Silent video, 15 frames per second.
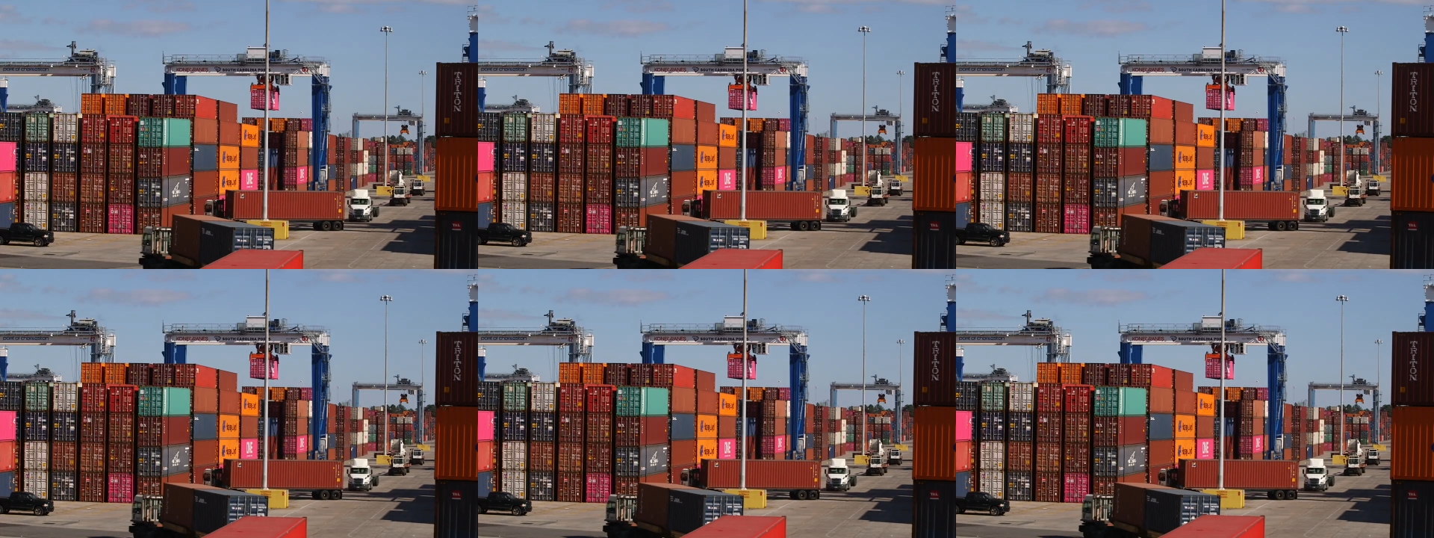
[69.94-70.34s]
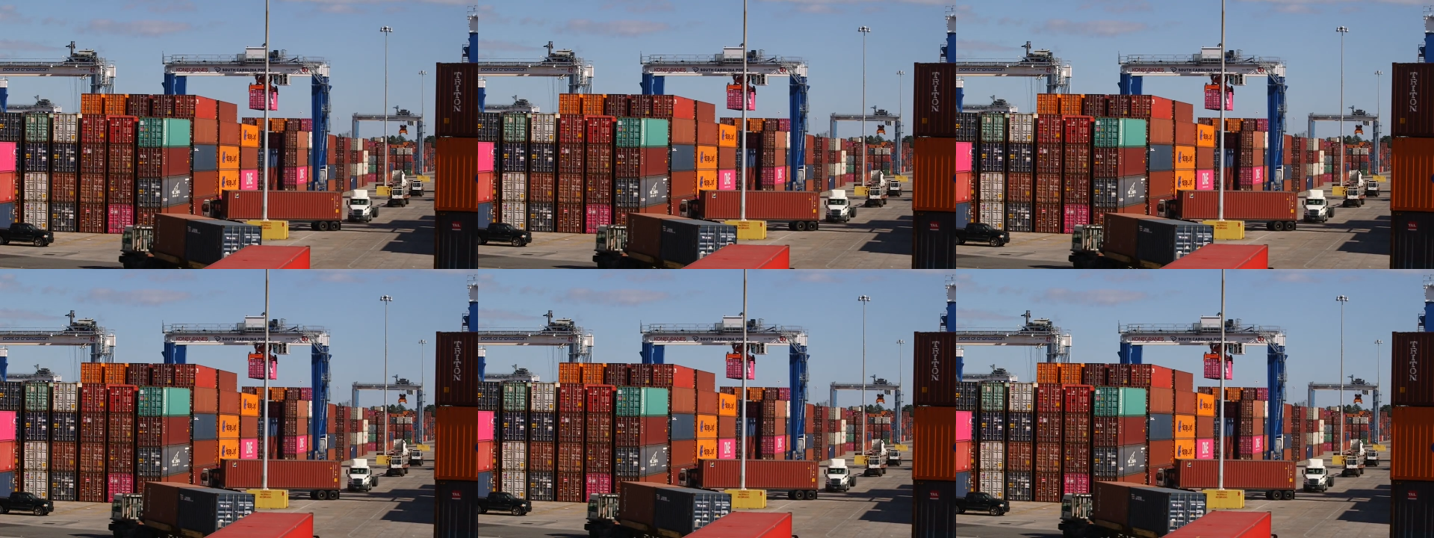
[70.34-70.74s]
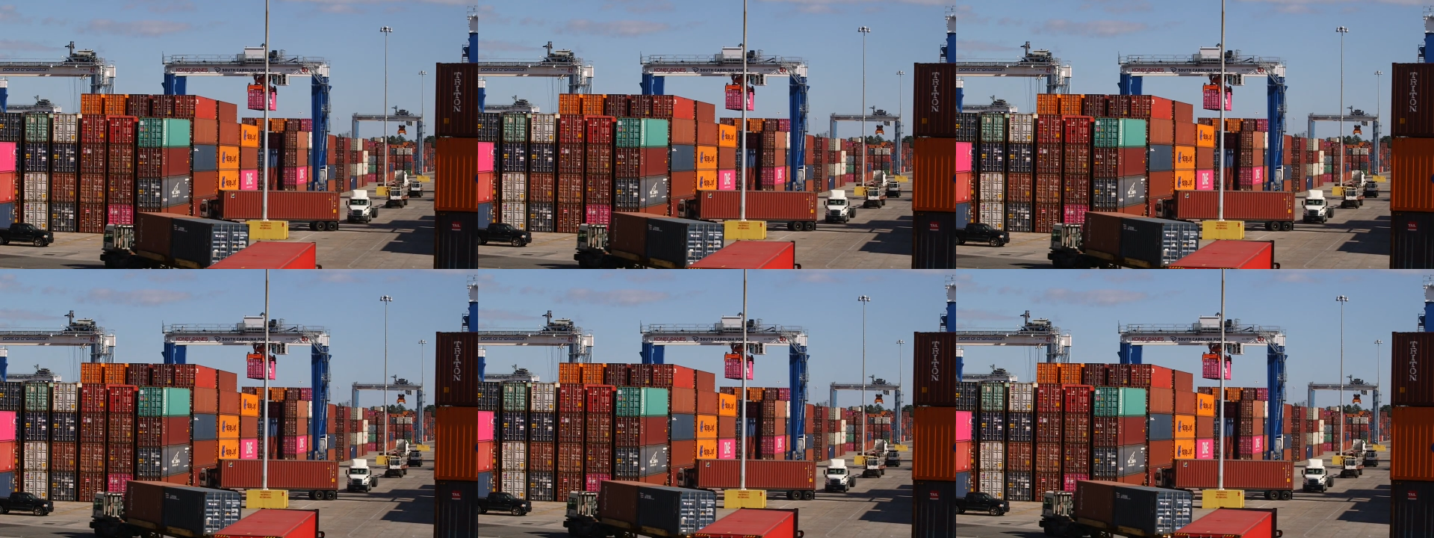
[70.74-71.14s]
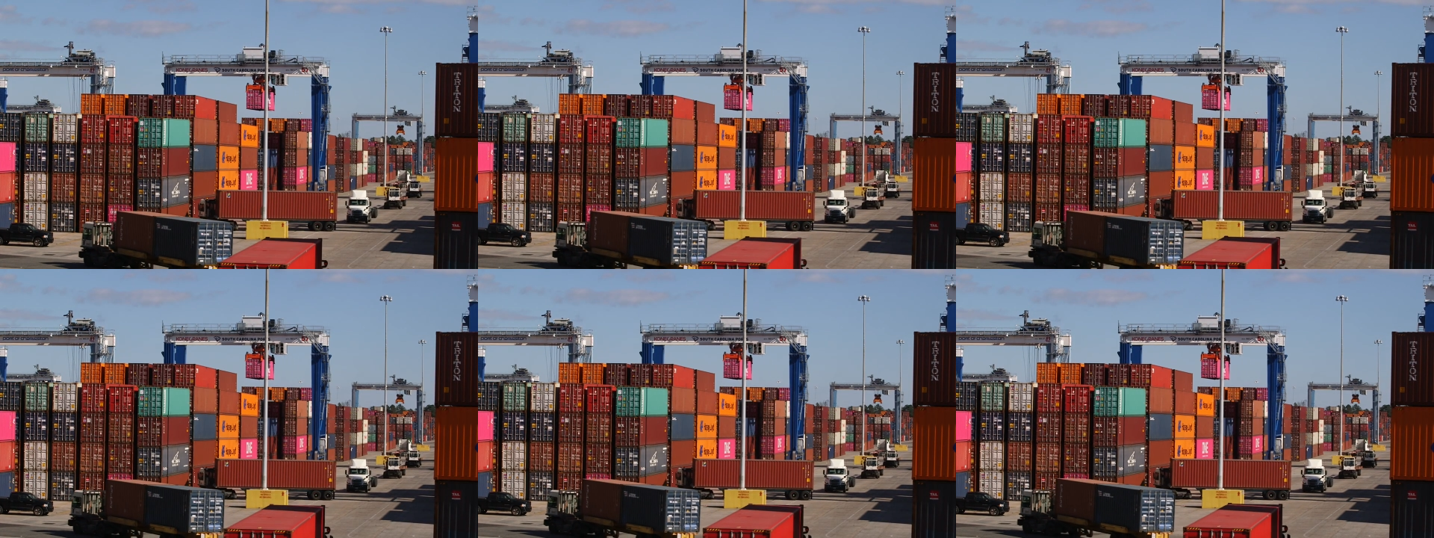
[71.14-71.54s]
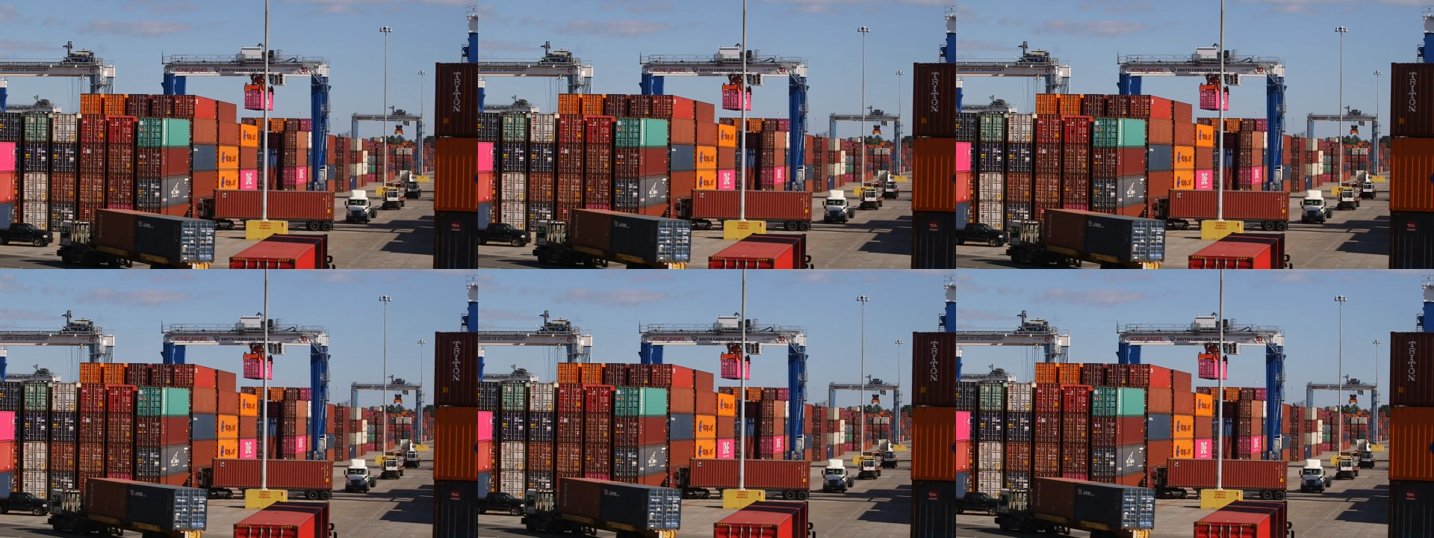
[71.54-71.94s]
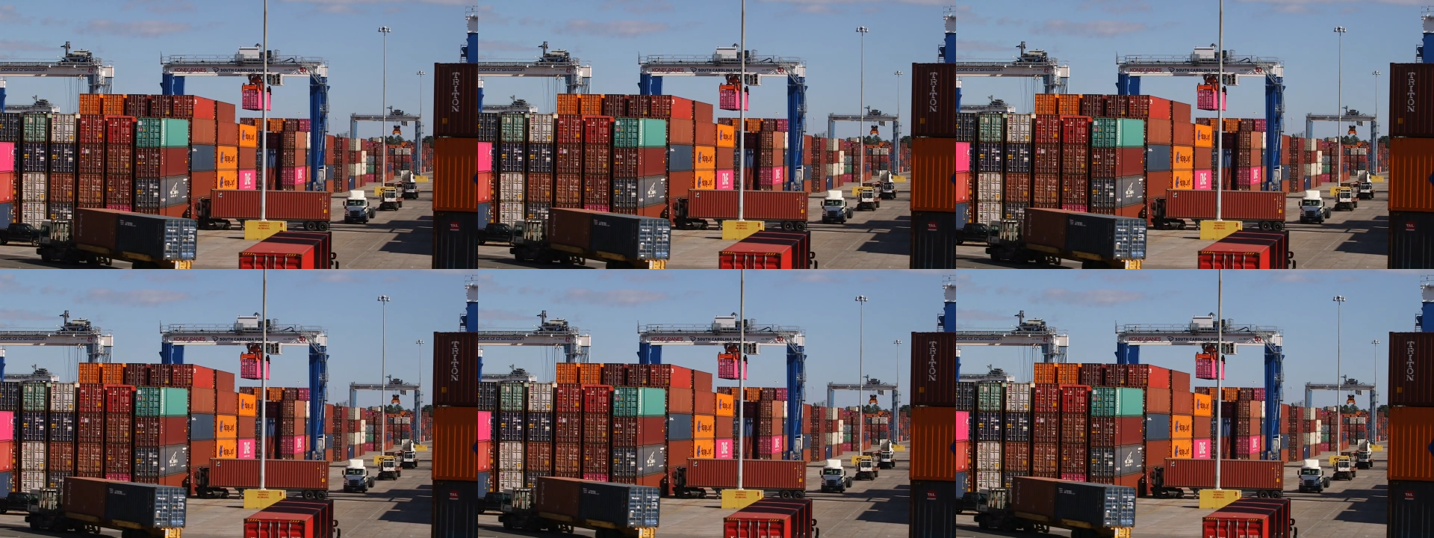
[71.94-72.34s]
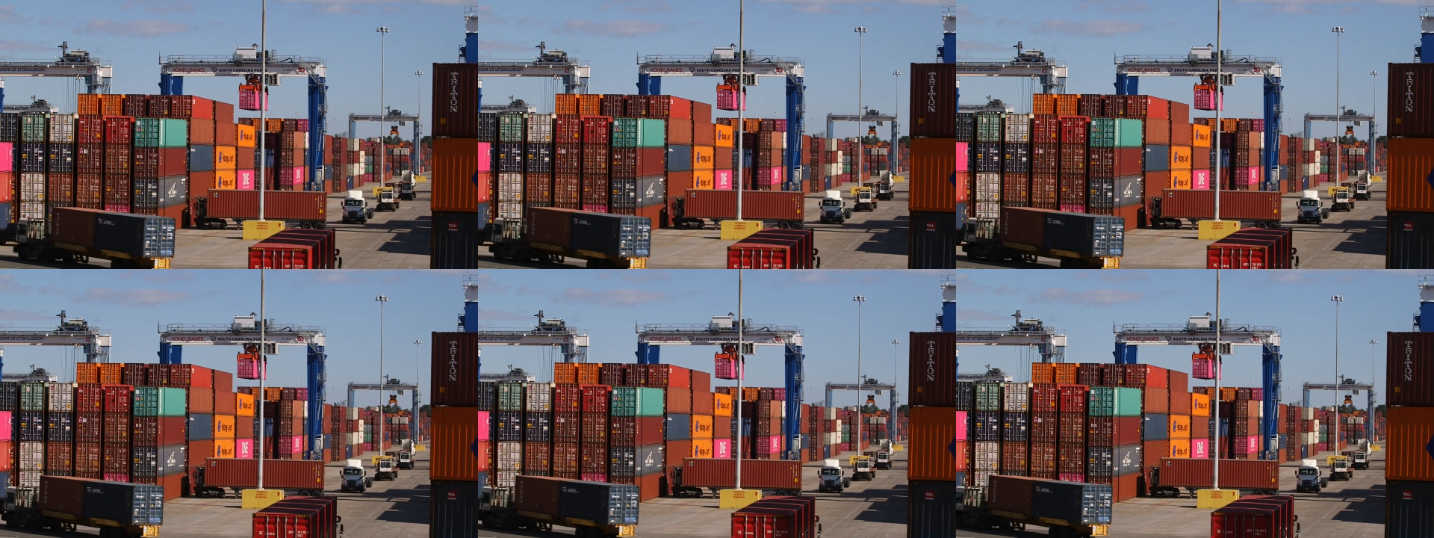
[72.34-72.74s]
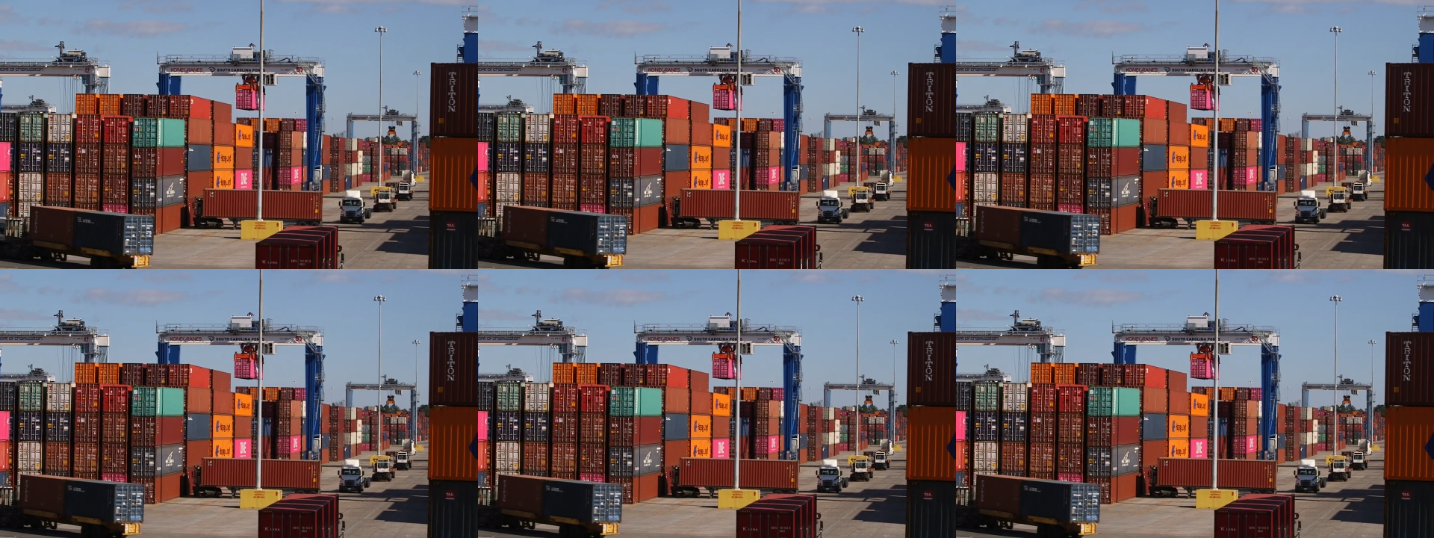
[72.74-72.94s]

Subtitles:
(no speaker visible)